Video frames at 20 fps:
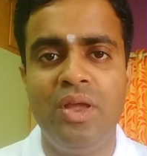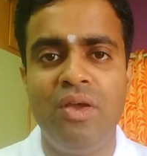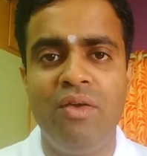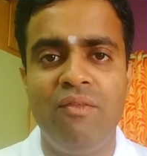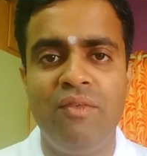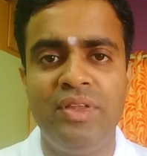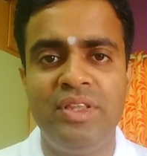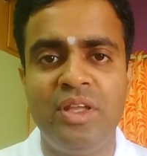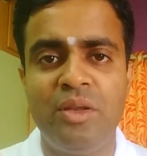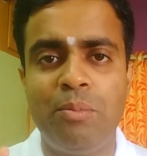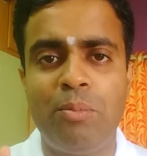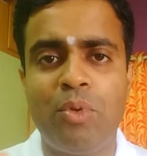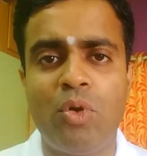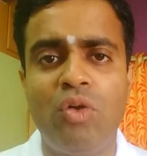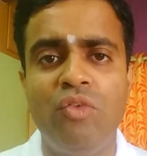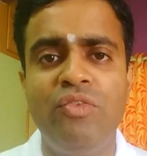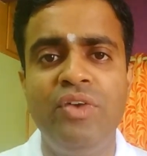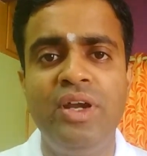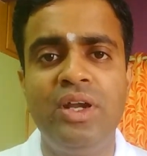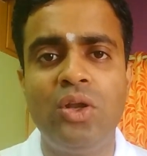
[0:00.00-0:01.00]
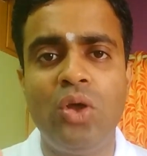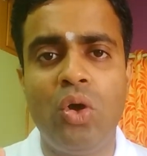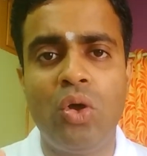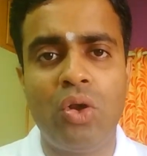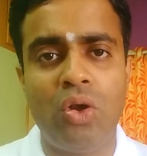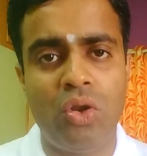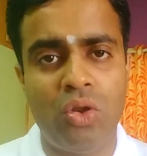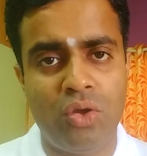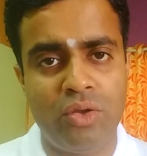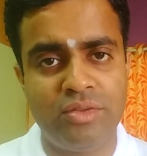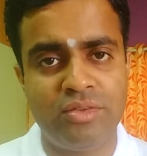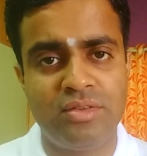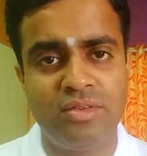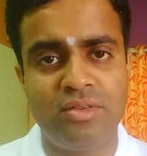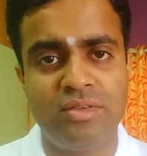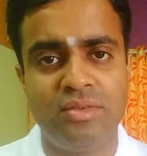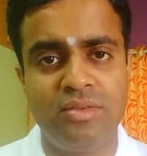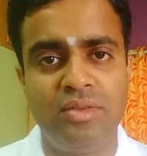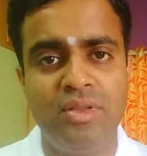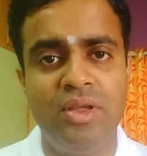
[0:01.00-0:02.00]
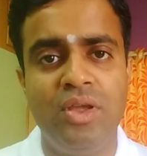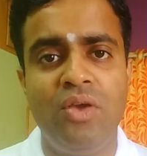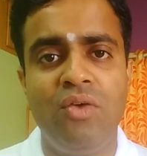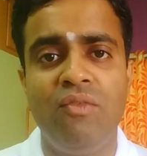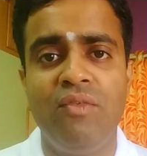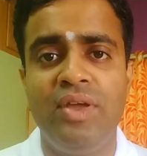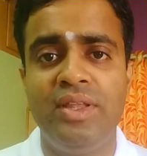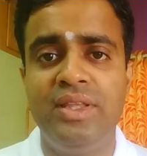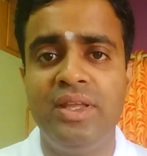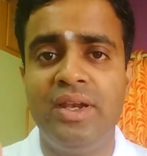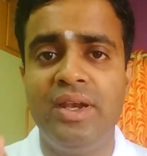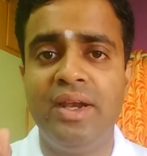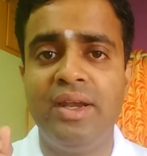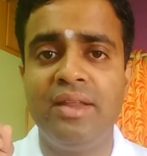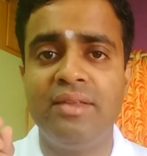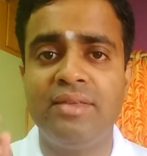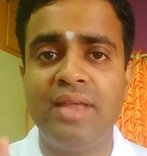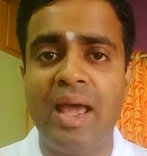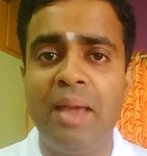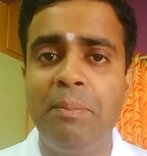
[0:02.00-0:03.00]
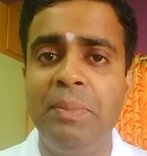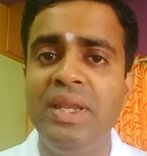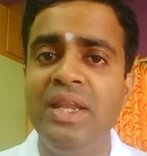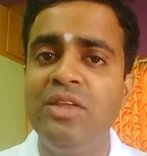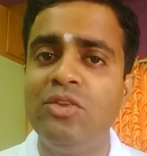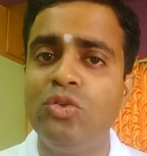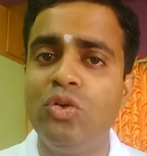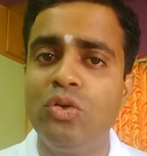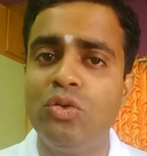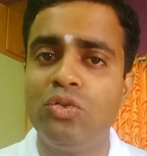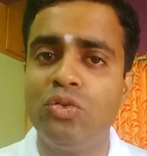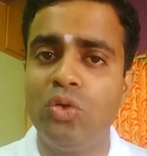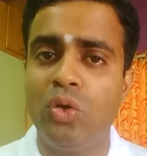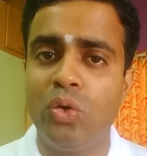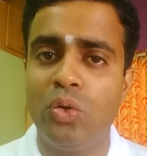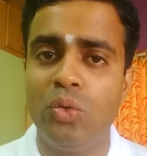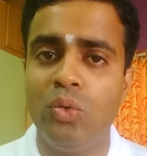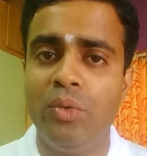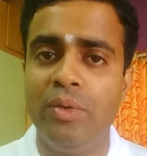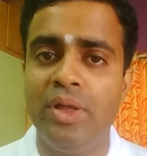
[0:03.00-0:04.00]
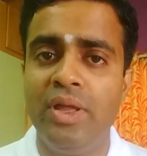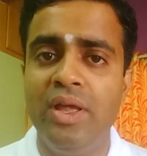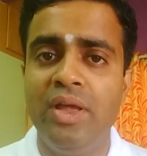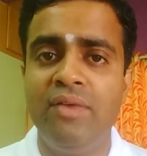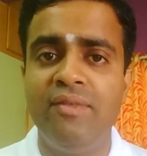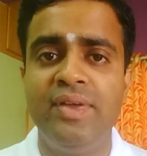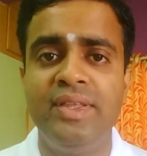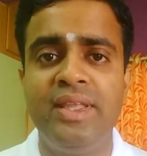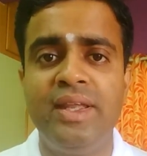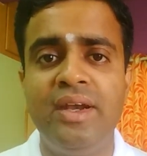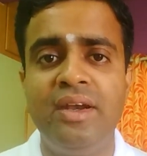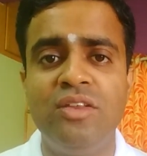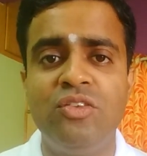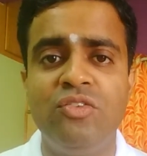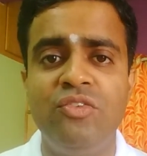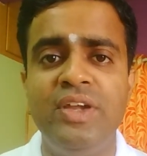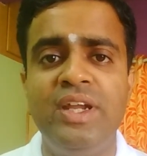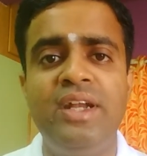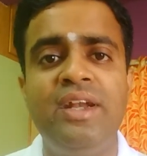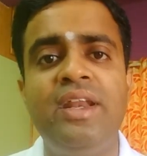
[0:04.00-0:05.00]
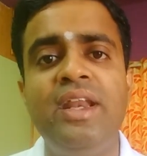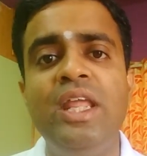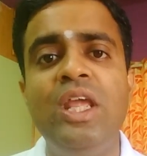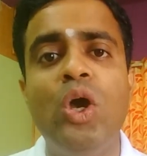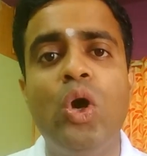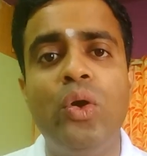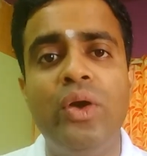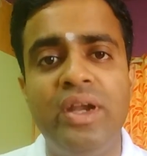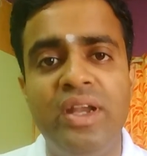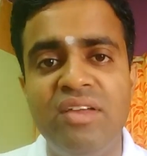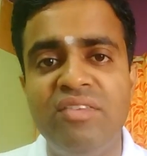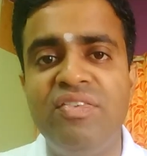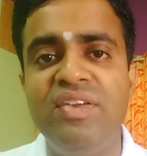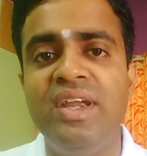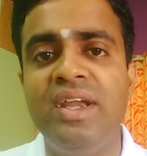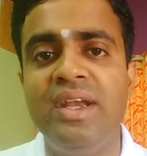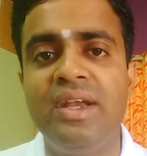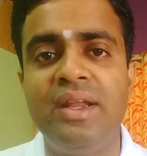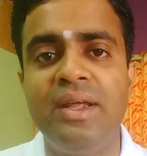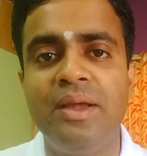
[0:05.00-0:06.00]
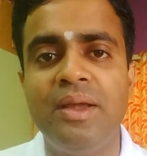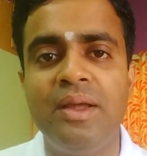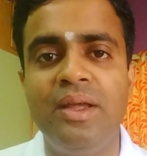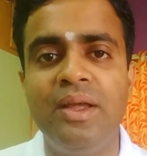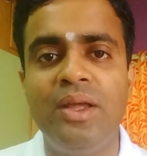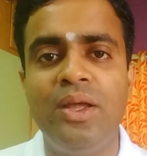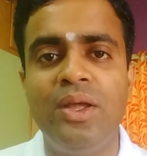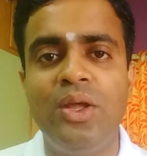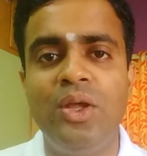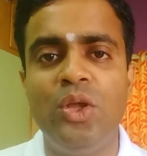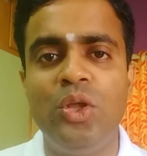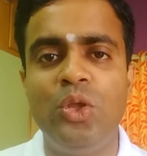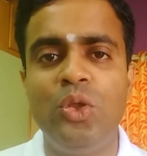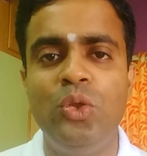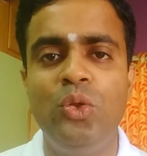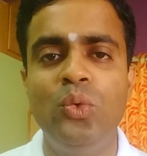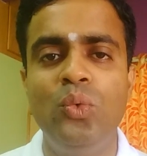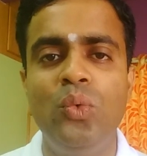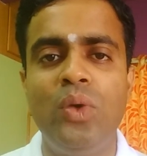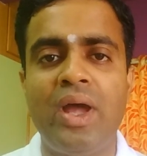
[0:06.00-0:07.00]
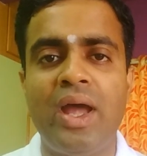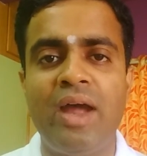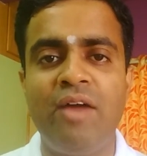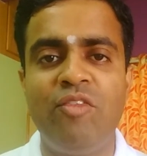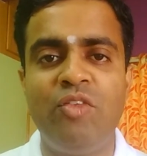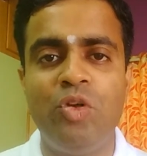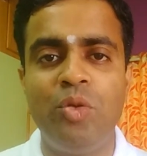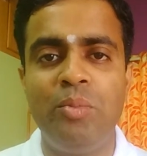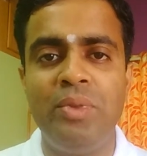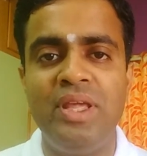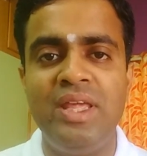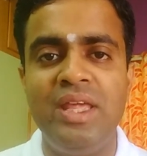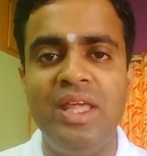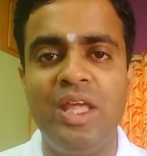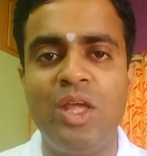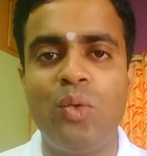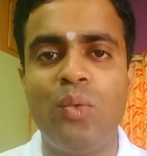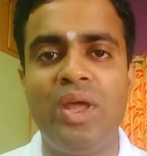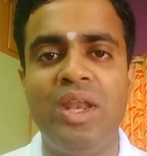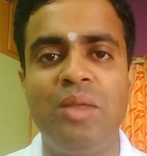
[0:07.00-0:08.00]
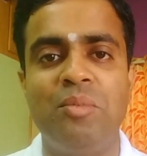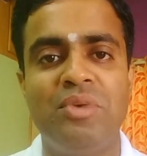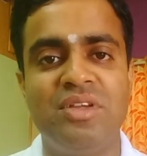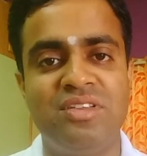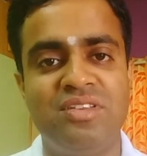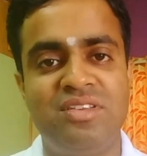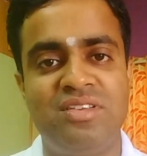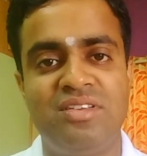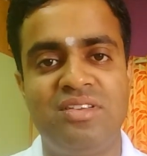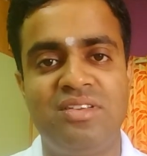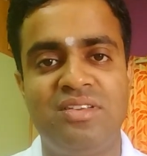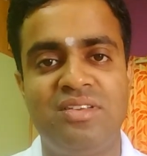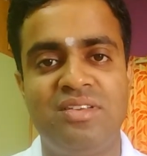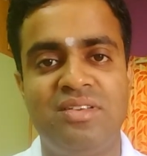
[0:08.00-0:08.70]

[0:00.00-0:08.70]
Whether profit or loss, whether it is happiness or sorrow, whether it is victory or defeat, you have to be equanimous.